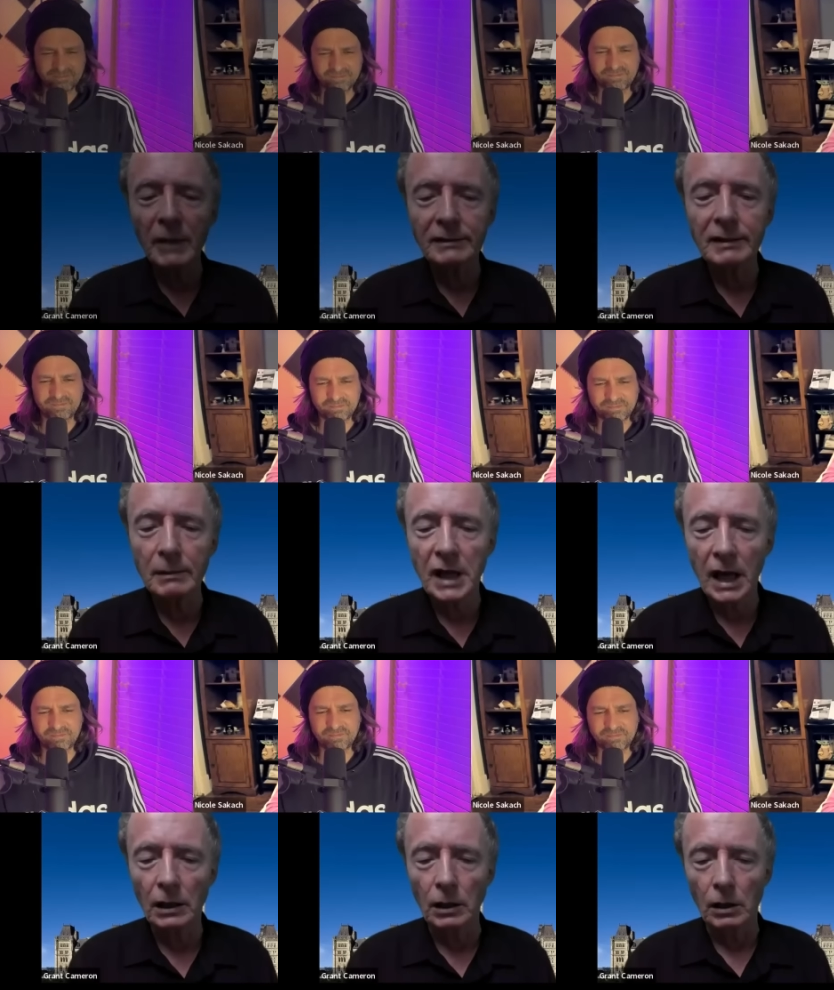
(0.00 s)
Speaker 1: met Tim
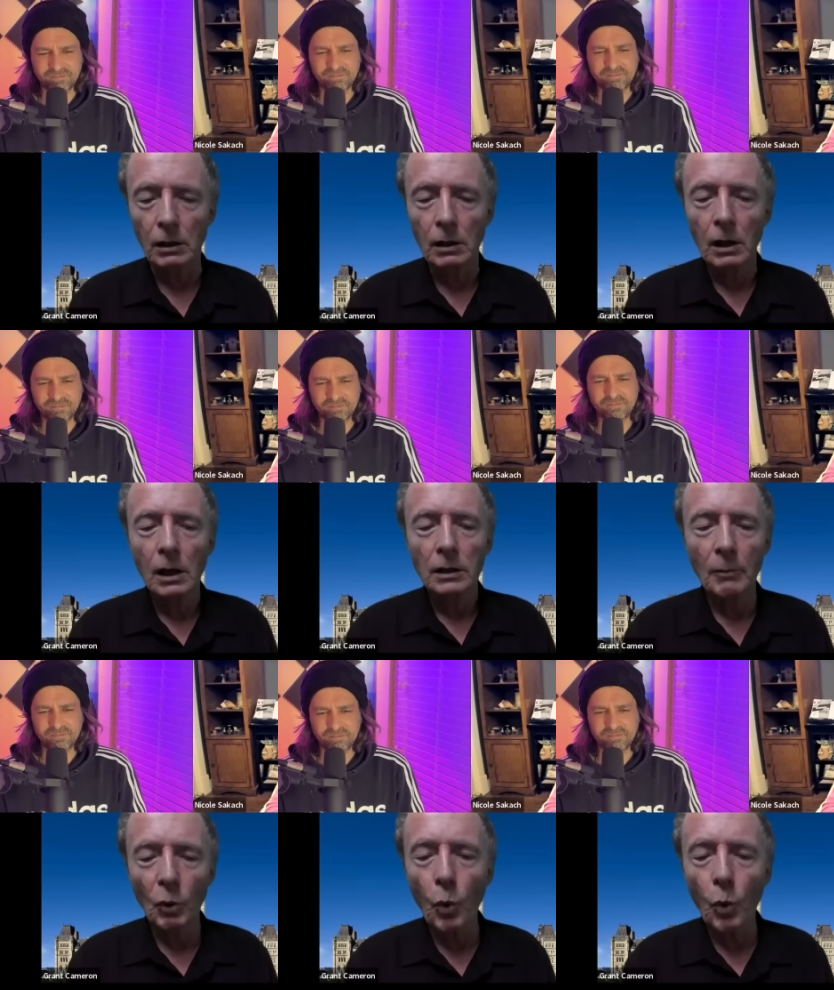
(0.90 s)
Taylor,
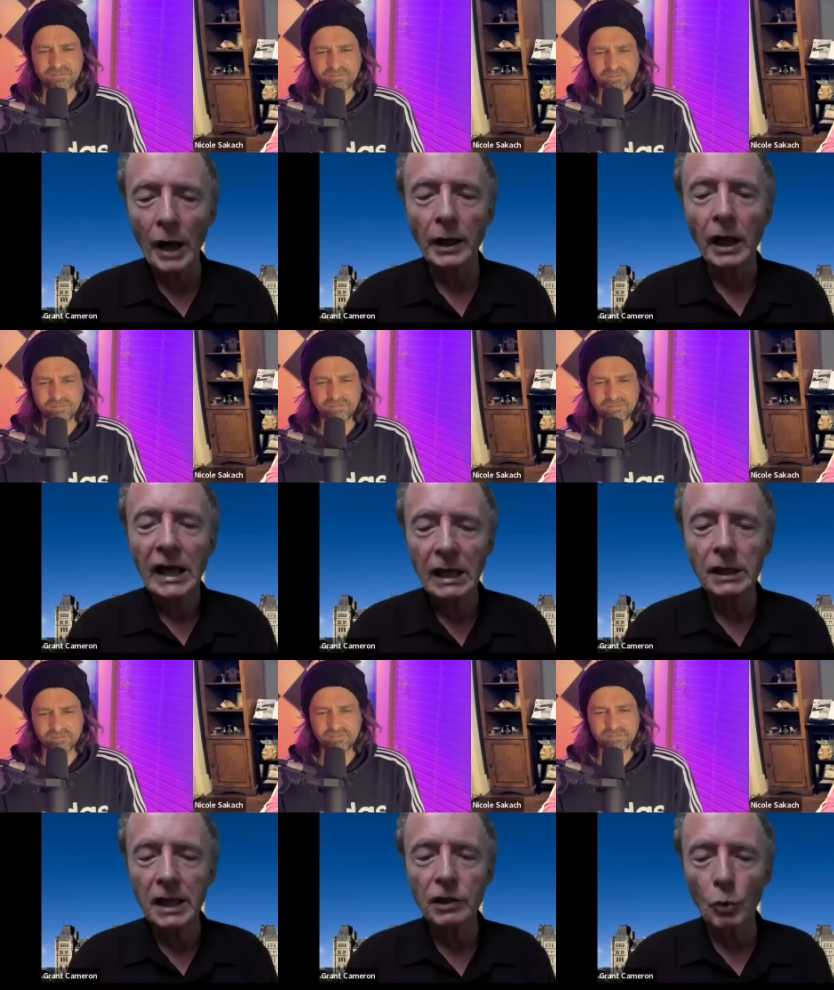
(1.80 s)
number one,
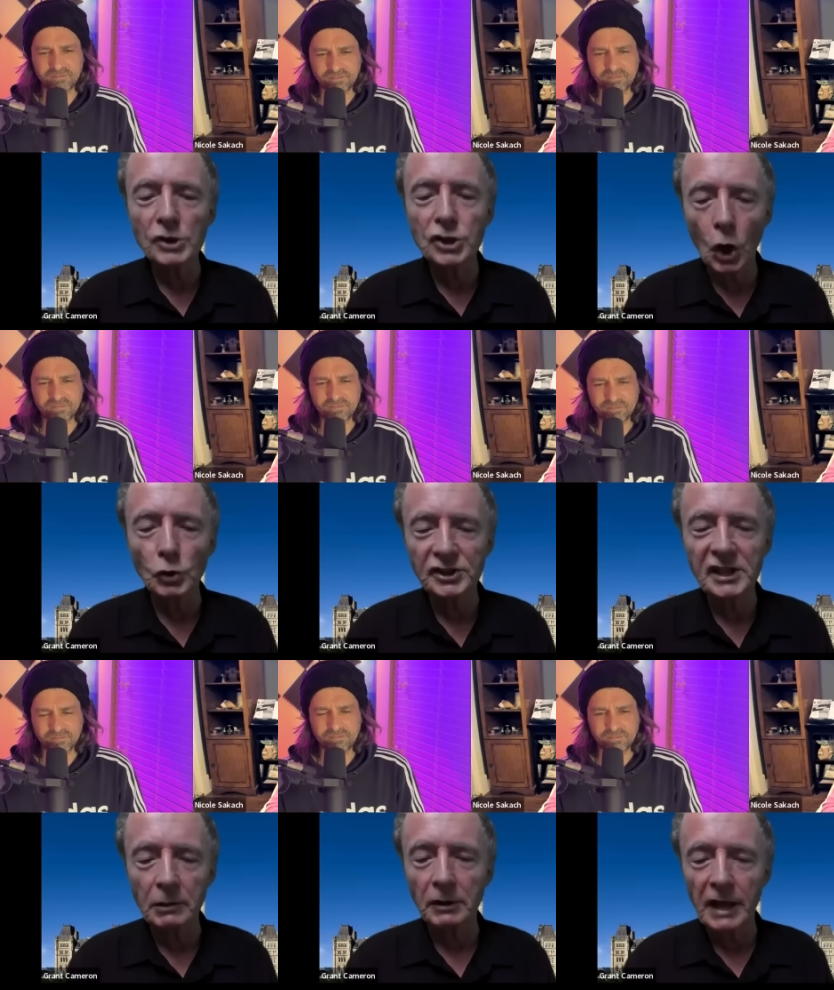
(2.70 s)
he, he, there was no
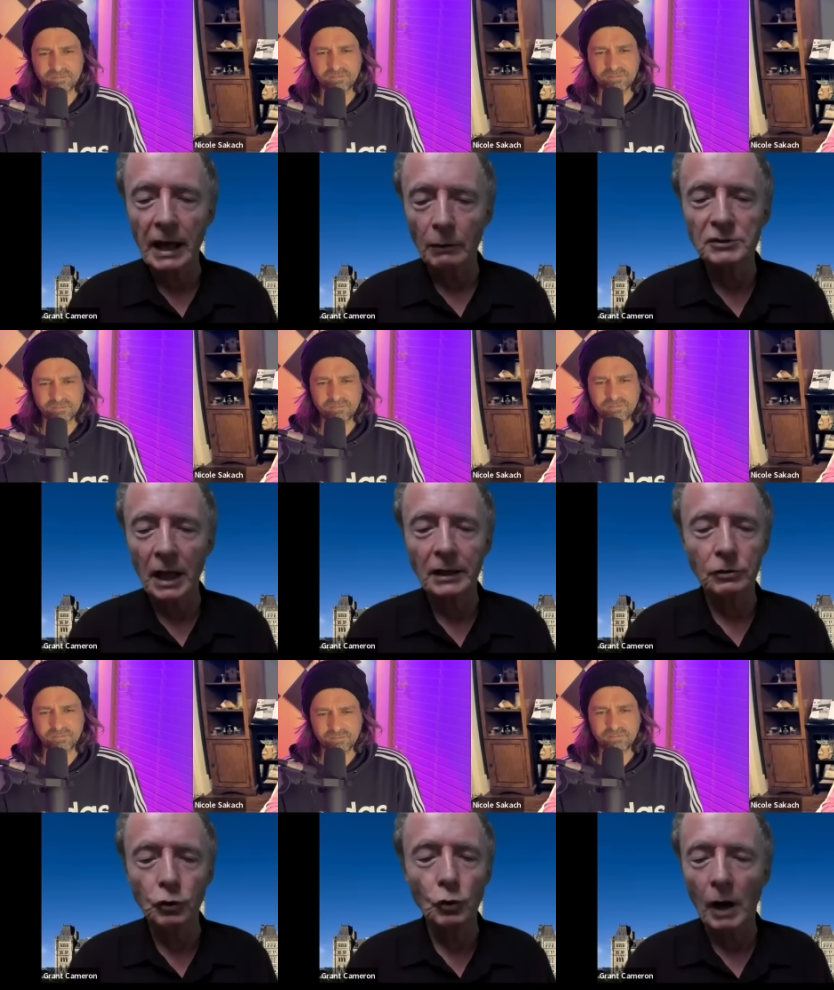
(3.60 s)
secret thing. It was like,
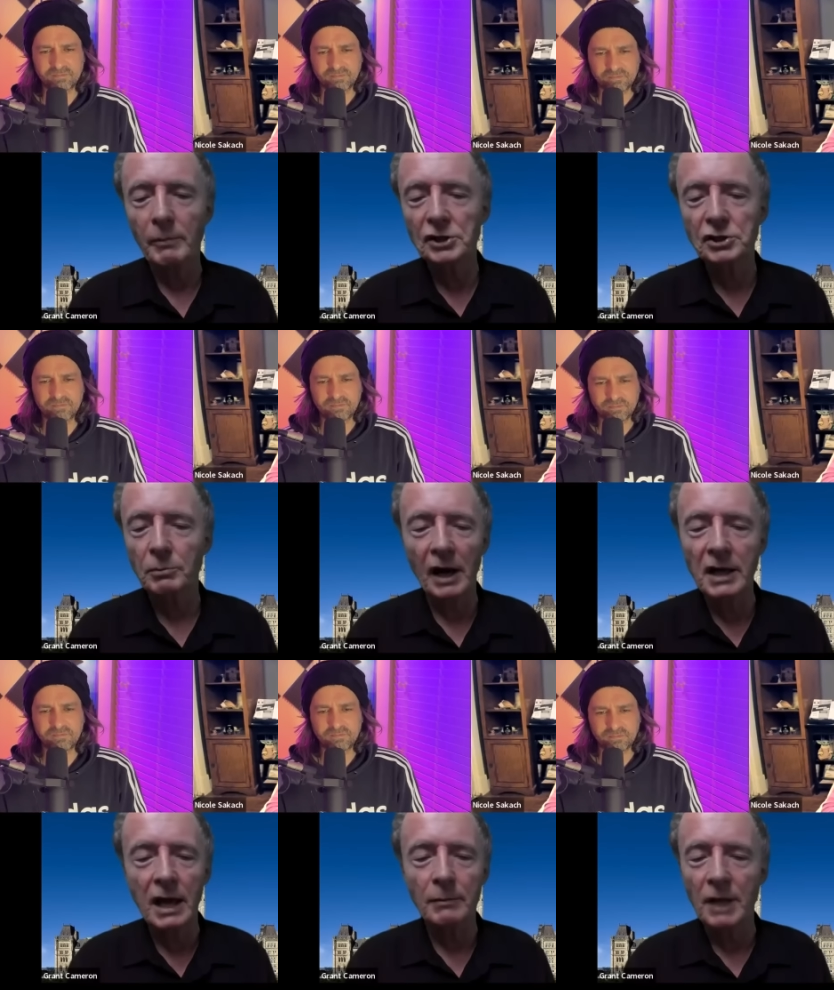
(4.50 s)
do not mention my
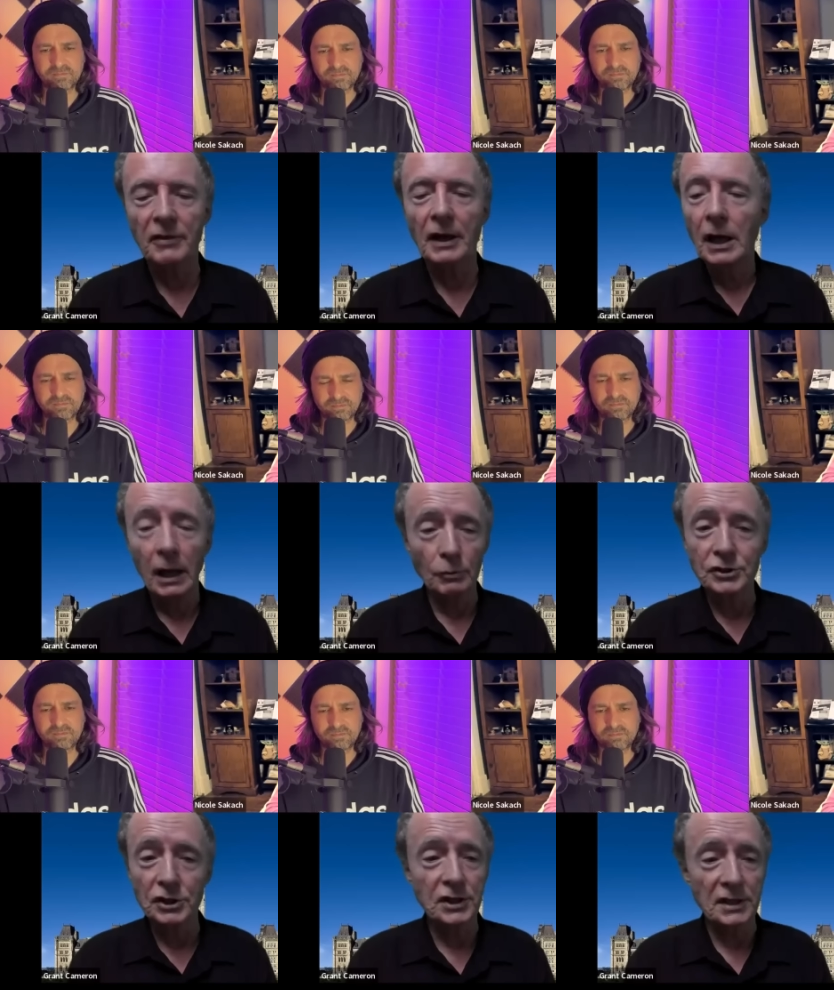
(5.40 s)
name, nothing. It
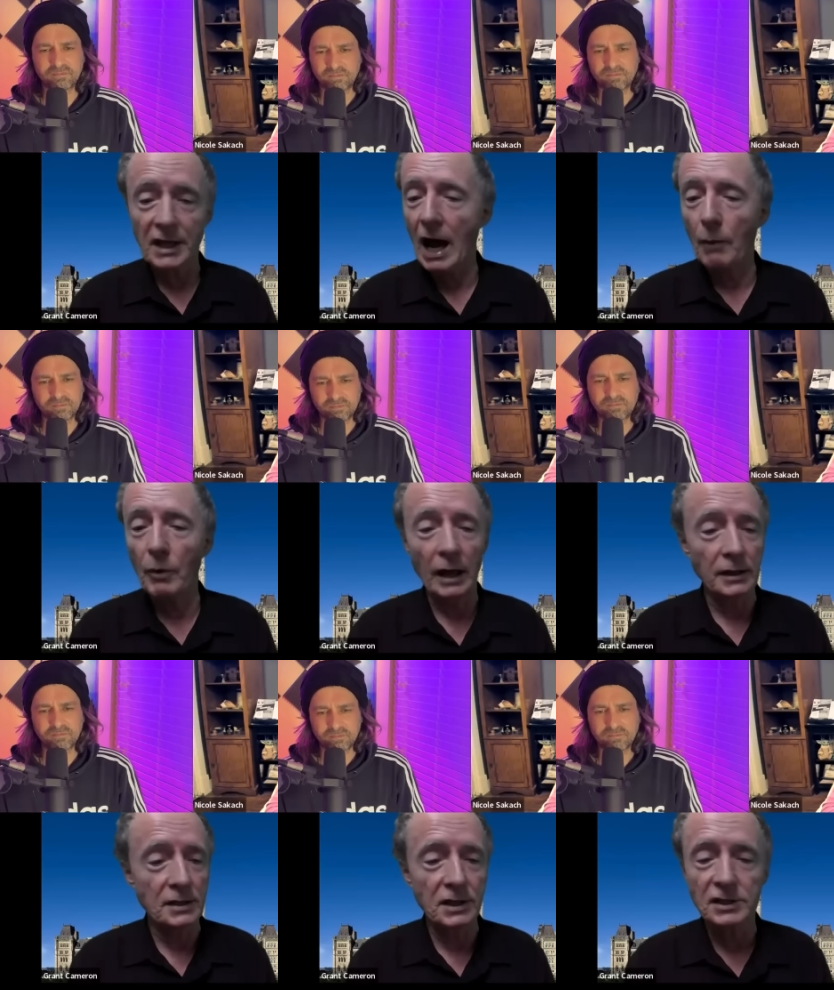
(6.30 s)
was just this guy. We
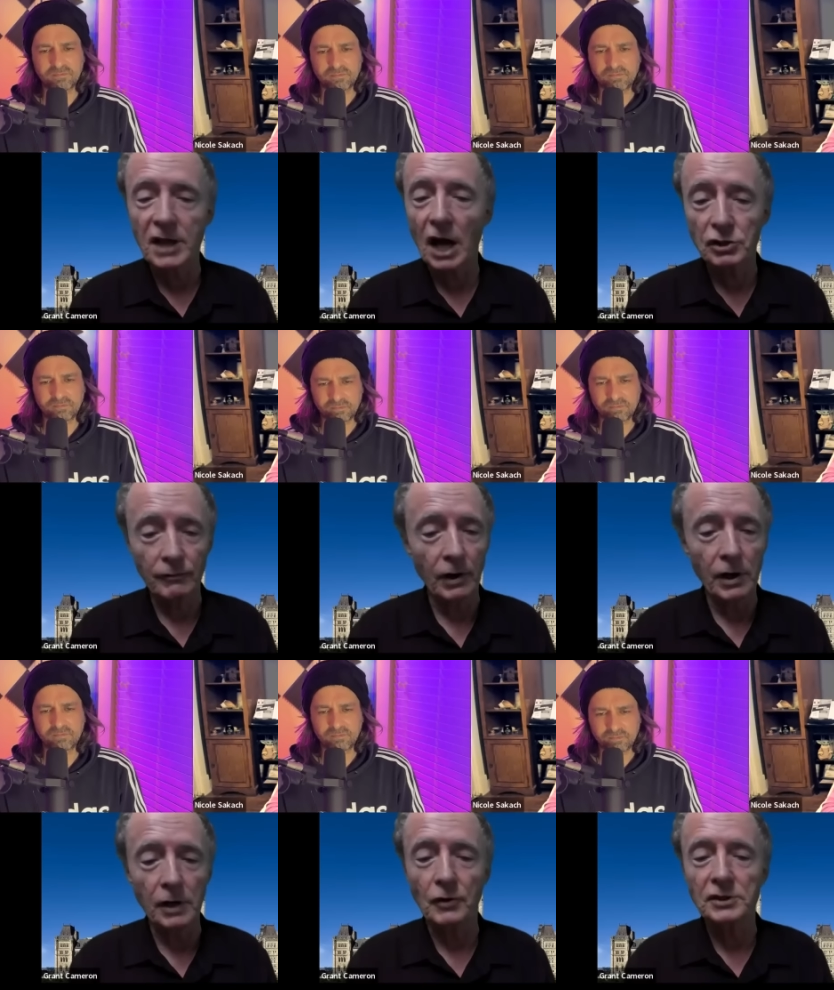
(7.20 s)
had this discussion,
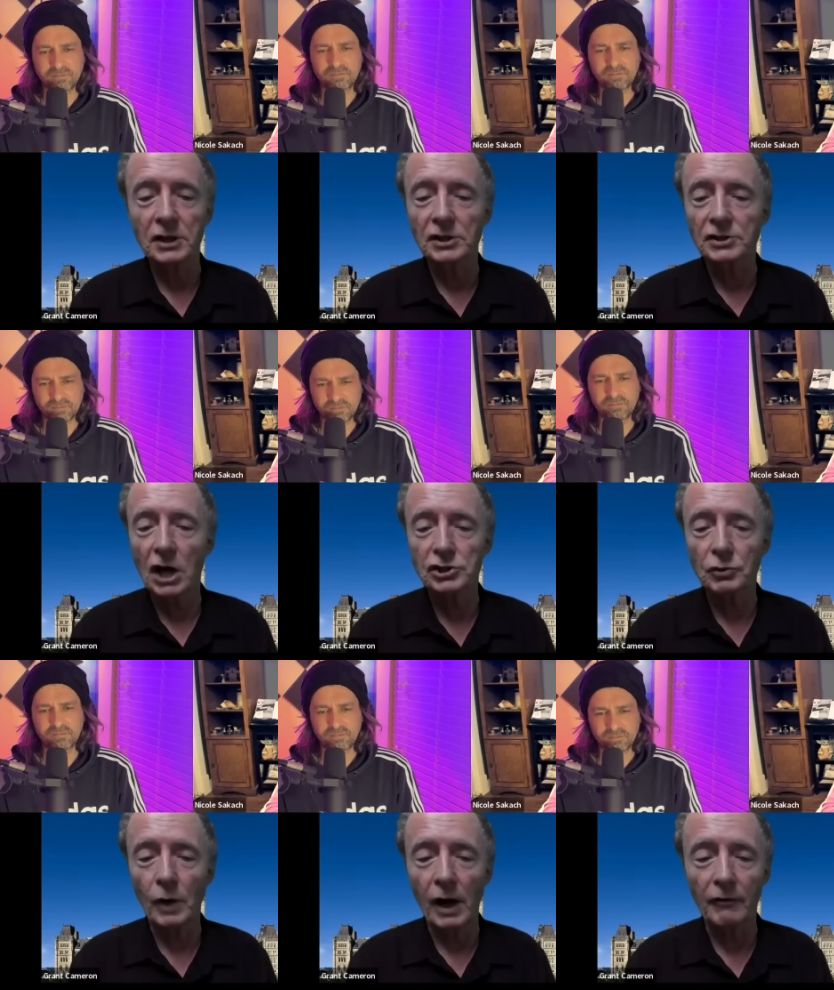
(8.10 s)
very interesting
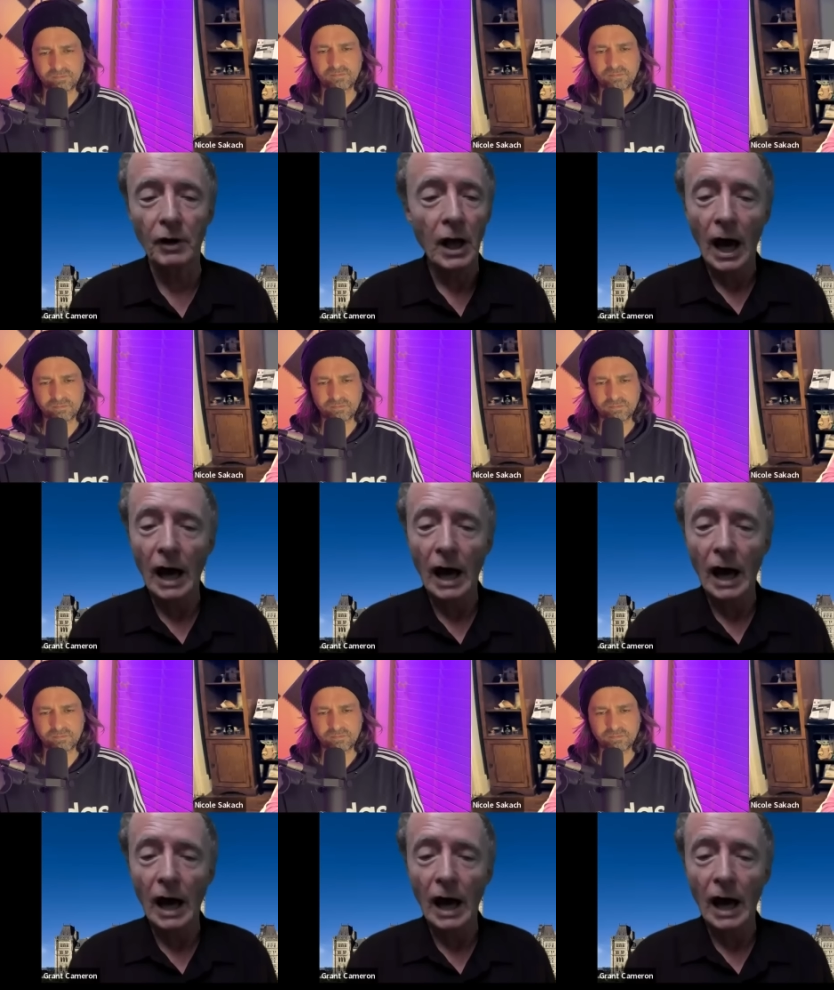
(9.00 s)
discussion, whatever.